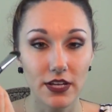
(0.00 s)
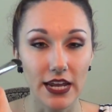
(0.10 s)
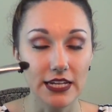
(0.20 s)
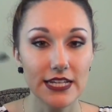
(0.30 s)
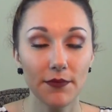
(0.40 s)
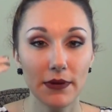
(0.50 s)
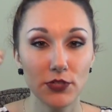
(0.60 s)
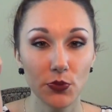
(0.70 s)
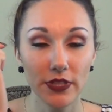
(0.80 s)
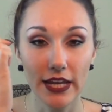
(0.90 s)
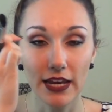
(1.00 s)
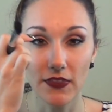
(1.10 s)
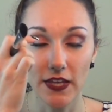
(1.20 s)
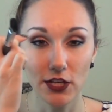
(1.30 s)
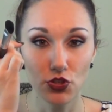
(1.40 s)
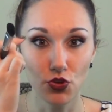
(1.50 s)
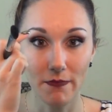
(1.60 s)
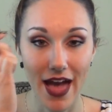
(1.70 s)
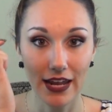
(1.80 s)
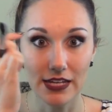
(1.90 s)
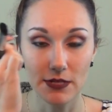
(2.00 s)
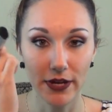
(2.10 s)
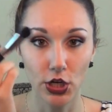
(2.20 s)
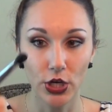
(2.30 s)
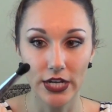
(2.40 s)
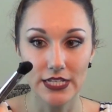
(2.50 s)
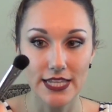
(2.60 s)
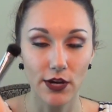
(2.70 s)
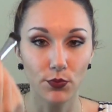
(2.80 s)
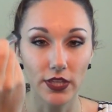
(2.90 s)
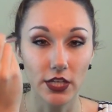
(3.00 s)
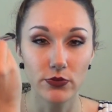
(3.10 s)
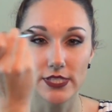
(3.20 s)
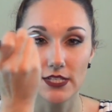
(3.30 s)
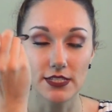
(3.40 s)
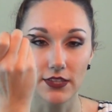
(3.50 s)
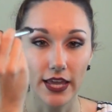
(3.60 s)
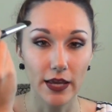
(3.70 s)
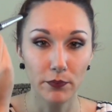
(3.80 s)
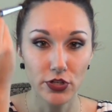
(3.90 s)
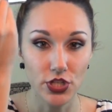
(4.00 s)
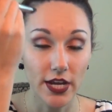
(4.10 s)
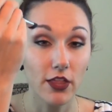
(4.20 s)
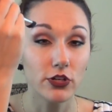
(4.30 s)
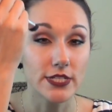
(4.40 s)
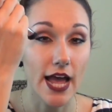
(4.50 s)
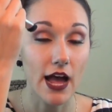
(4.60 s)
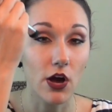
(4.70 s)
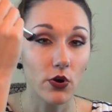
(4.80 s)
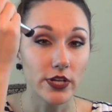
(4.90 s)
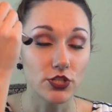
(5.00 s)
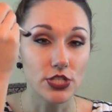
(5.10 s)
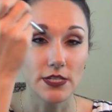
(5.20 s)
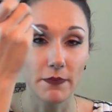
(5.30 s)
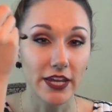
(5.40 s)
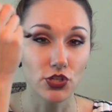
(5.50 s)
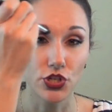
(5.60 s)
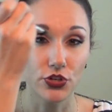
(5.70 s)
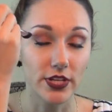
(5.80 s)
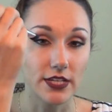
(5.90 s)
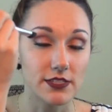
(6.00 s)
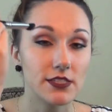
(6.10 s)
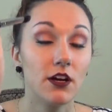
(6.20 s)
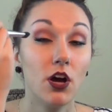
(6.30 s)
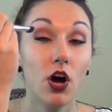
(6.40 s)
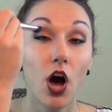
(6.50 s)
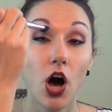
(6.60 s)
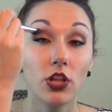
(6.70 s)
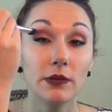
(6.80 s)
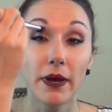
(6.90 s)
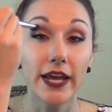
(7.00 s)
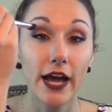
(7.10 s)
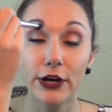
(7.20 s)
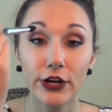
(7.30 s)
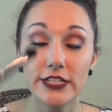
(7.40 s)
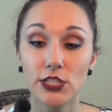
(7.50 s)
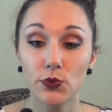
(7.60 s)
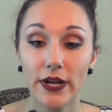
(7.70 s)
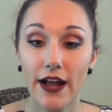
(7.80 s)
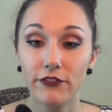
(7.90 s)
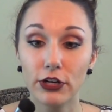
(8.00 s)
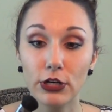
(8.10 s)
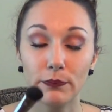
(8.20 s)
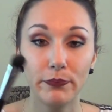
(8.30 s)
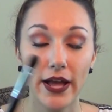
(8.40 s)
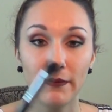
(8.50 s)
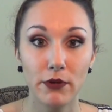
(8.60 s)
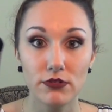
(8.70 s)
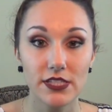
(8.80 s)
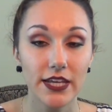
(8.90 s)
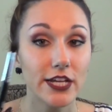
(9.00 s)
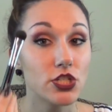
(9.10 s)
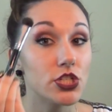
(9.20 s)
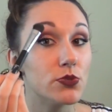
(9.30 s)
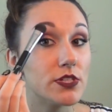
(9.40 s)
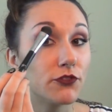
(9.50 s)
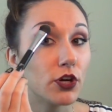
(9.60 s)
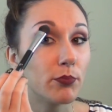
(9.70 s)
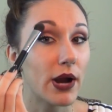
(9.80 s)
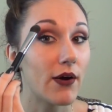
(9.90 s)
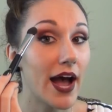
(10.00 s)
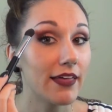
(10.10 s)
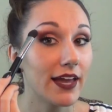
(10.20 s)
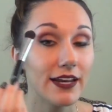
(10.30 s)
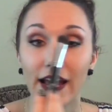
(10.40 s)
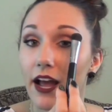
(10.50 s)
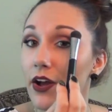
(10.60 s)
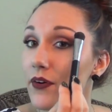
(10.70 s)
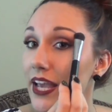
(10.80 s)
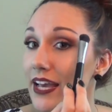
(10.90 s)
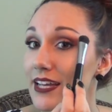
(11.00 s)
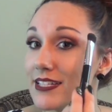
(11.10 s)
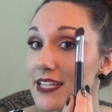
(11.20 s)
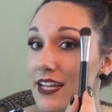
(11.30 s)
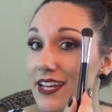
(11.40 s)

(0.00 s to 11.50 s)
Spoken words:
anytime I'm doing like anything dramatic into my crease, I really use it to like push the color down and just to make sure that it's all in my cut crease or whatever, but mostly I just use it for a brow highlight now and